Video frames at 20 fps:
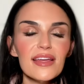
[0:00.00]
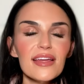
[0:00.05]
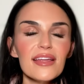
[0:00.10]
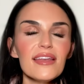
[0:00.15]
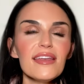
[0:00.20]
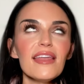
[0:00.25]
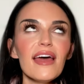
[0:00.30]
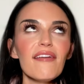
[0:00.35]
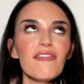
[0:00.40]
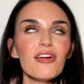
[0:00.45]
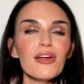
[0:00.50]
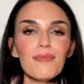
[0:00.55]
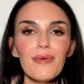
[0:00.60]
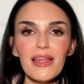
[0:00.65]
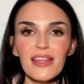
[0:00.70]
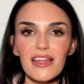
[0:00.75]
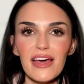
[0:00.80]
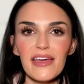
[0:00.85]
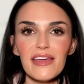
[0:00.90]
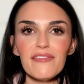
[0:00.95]
in my
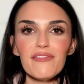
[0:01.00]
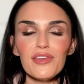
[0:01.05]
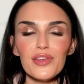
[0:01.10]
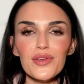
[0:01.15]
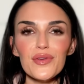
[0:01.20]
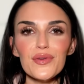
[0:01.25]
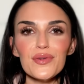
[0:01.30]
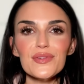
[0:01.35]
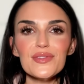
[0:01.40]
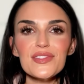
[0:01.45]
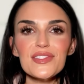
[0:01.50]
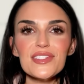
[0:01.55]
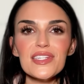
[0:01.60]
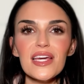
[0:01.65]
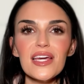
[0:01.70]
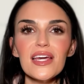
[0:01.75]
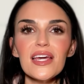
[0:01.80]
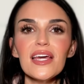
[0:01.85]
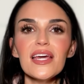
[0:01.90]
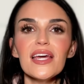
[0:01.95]
life used
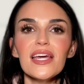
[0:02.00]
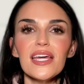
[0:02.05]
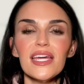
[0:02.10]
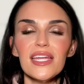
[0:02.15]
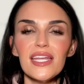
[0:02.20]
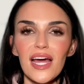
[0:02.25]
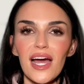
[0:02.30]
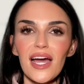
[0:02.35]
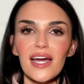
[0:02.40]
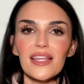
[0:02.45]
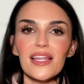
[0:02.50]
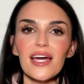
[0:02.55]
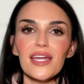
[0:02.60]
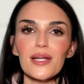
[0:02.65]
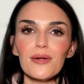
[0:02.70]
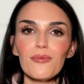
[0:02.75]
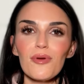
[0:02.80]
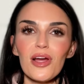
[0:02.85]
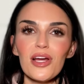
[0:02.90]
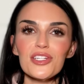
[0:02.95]
an
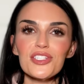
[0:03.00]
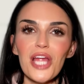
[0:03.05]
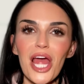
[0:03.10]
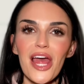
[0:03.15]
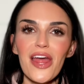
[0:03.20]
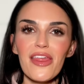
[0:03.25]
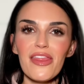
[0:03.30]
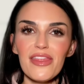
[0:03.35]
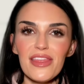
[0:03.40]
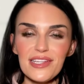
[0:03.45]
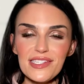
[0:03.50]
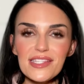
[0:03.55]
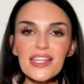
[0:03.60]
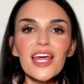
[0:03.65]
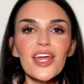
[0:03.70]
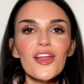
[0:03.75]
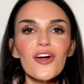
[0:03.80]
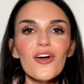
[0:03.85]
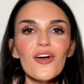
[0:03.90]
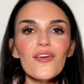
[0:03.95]
eyeliner brush this
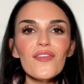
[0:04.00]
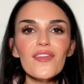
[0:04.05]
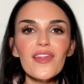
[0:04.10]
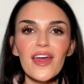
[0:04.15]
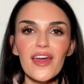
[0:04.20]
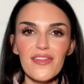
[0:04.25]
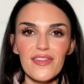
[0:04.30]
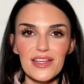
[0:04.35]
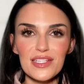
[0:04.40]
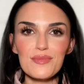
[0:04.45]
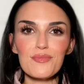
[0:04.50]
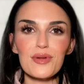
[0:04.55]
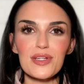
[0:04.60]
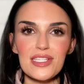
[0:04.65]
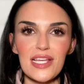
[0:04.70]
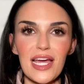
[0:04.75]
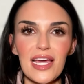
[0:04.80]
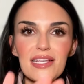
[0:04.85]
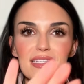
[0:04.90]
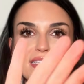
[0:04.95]
little and this
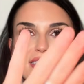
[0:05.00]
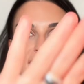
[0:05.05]
precise.